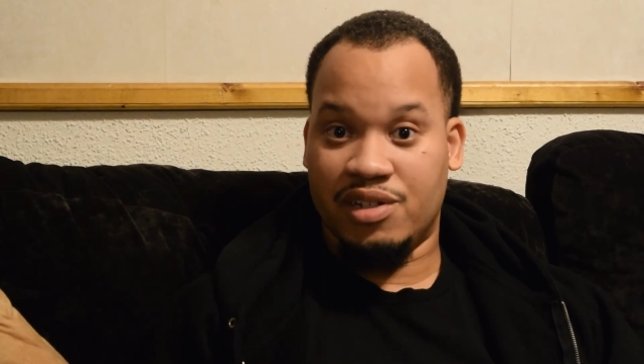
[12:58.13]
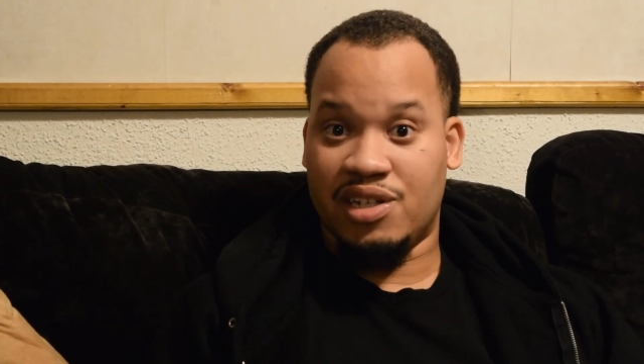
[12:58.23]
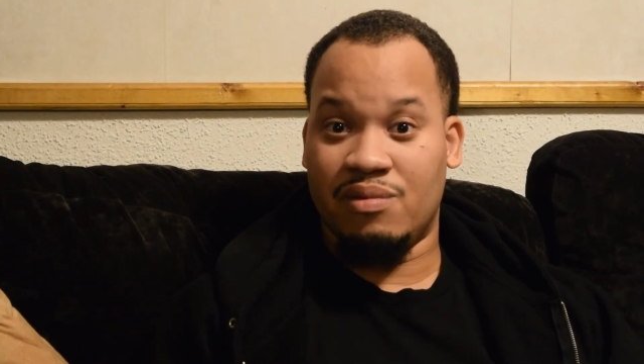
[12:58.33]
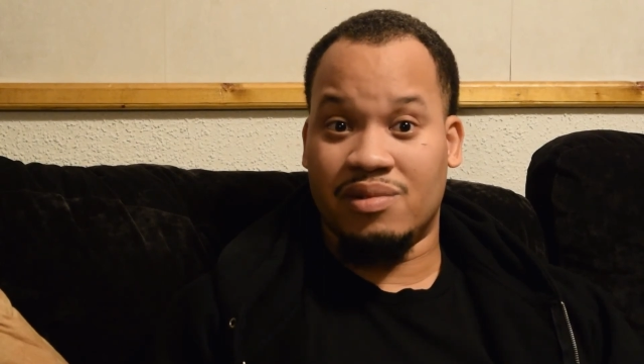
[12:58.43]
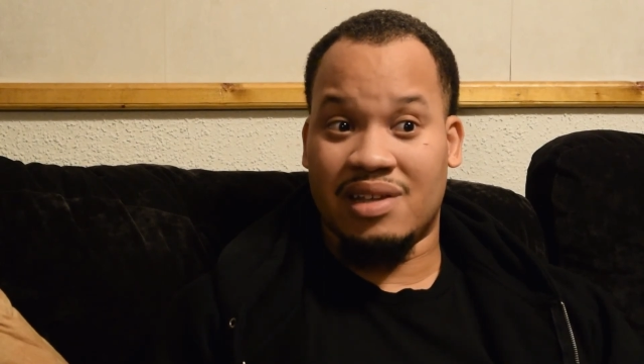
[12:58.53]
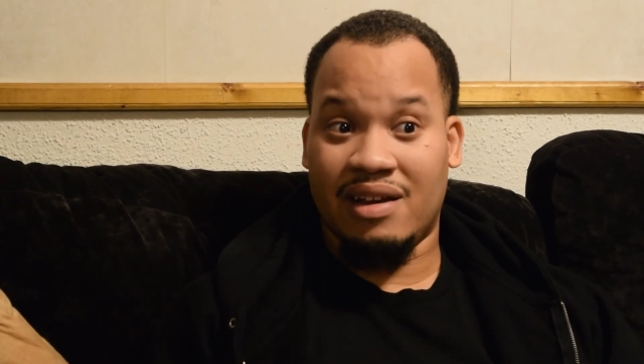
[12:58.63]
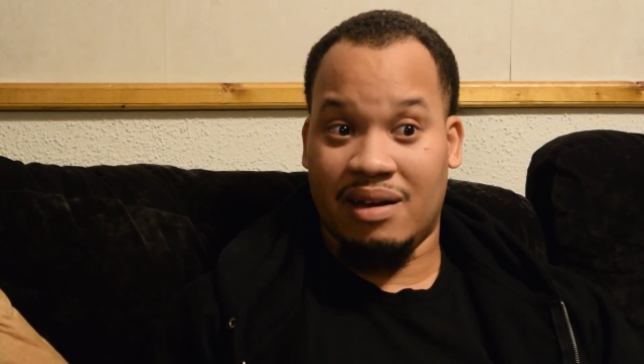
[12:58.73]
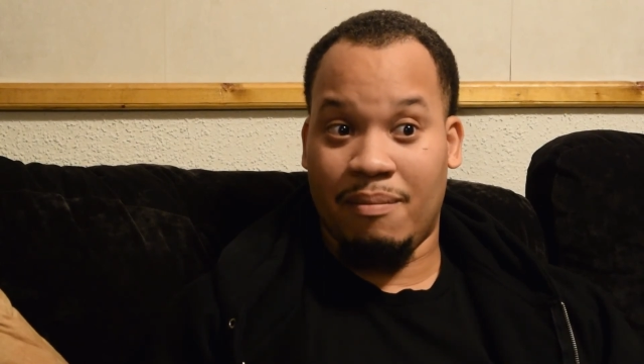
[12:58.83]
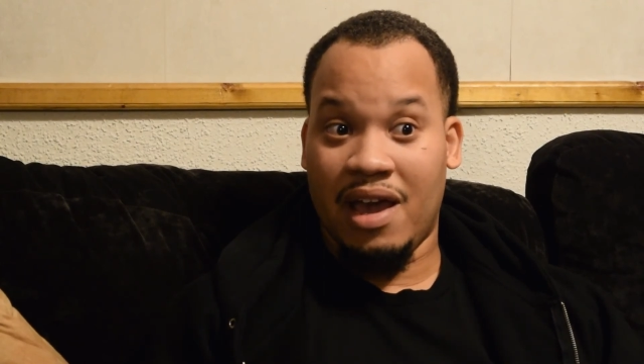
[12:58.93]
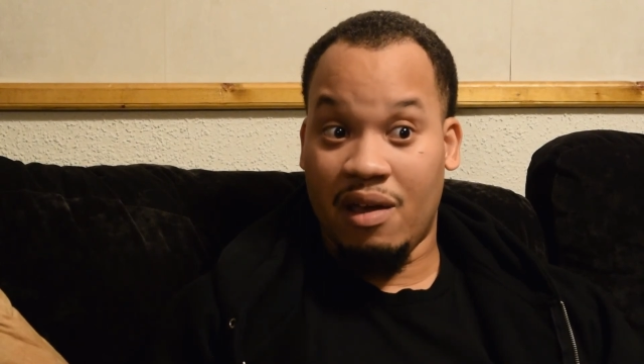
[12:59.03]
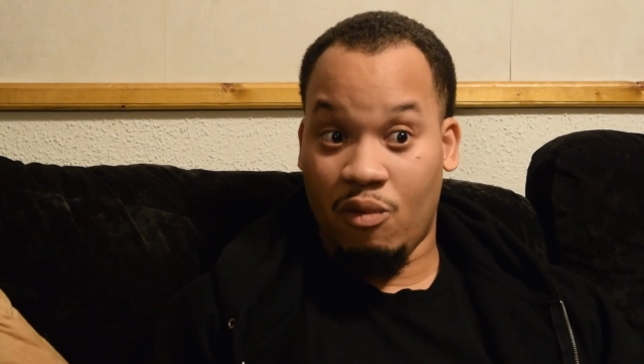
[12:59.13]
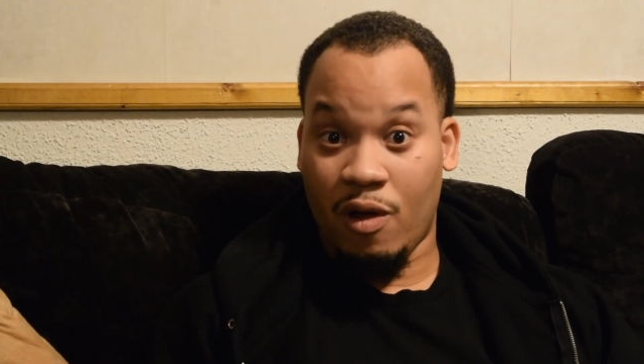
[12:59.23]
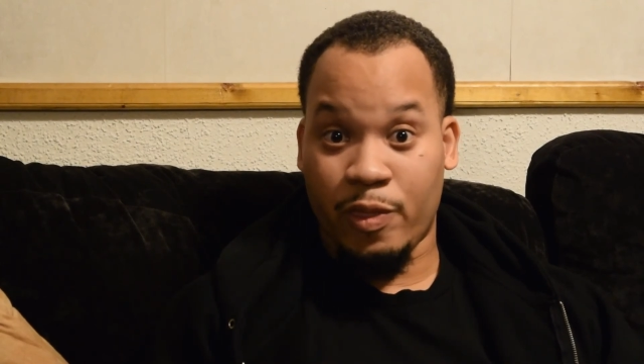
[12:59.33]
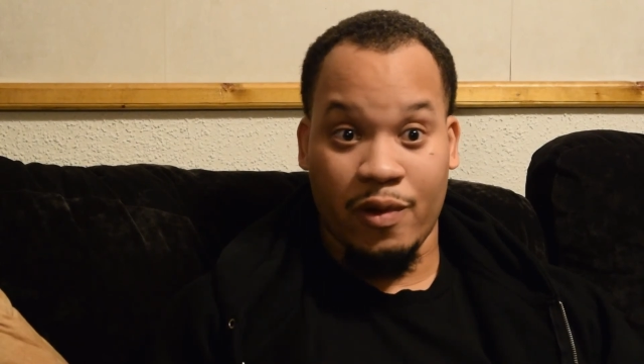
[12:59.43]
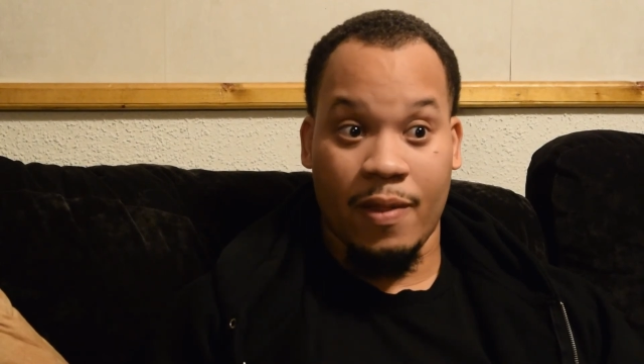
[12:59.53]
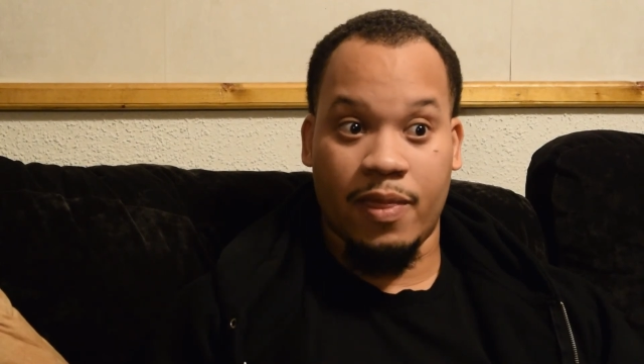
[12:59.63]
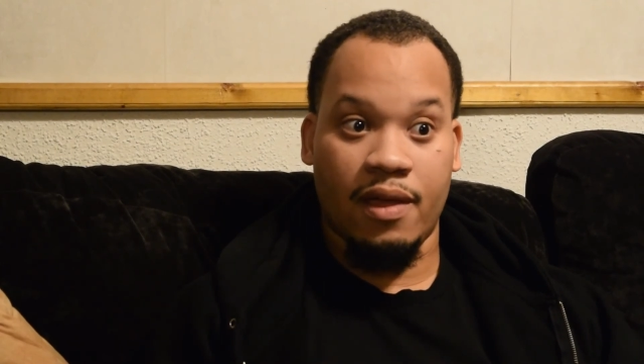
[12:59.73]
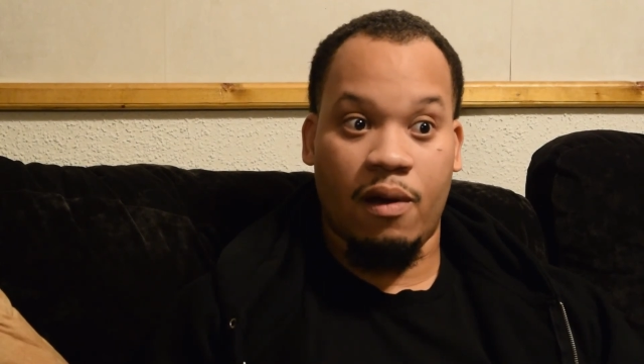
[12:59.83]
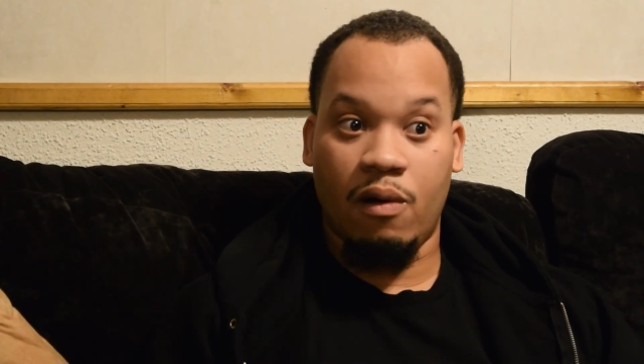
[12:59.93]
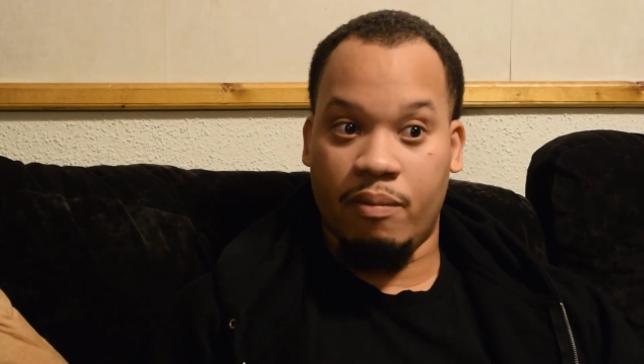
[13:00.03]
but she was like the main one
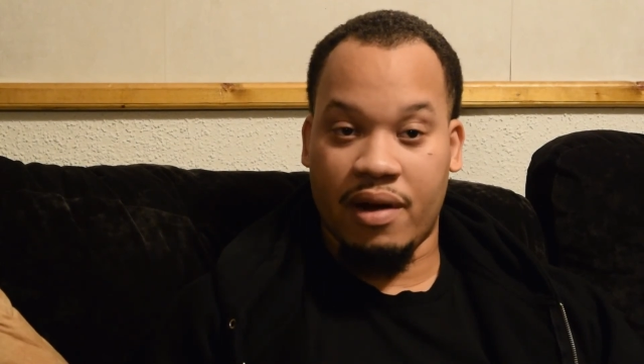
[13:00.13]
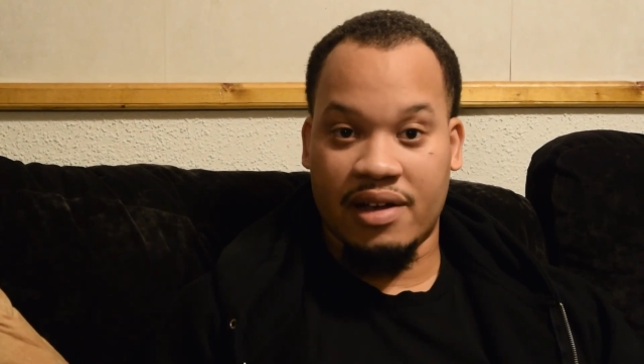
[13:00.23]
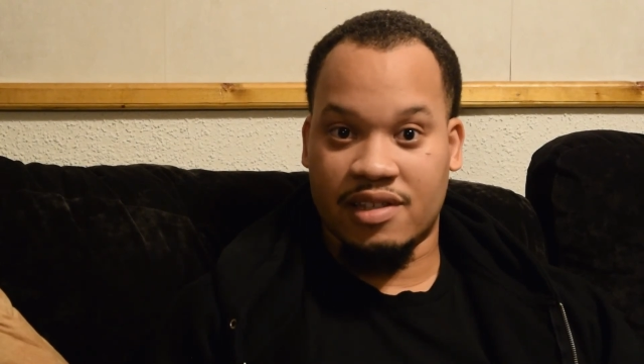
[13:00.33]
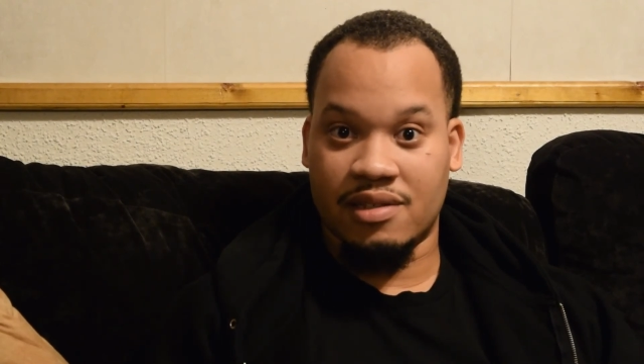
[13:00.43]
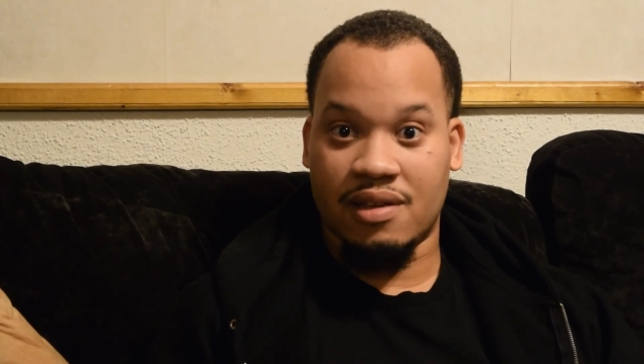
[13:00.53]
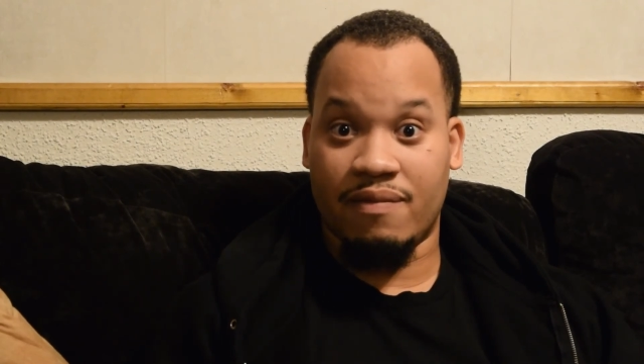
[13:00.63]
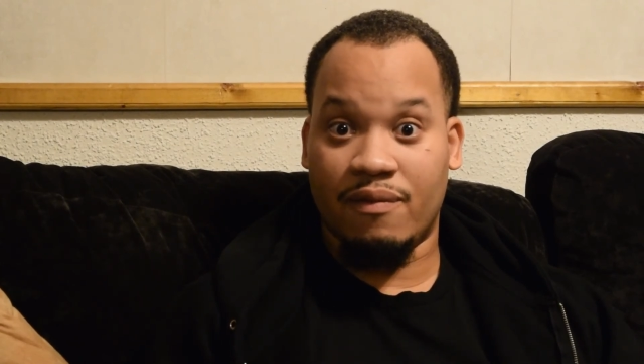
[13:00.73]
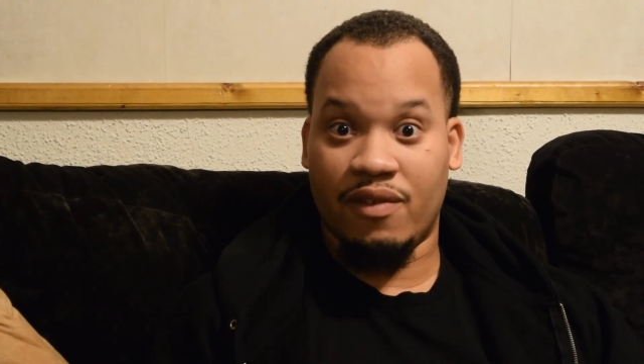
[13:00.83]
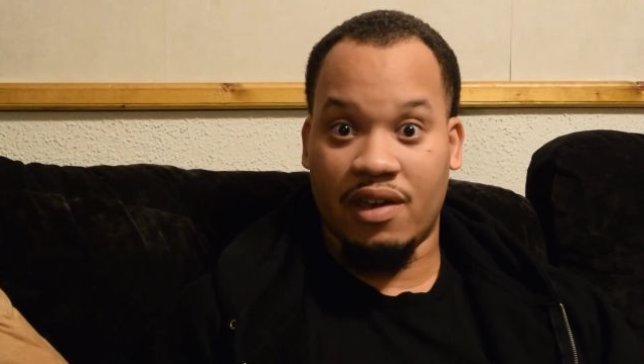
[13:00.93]
throughout the whole process of the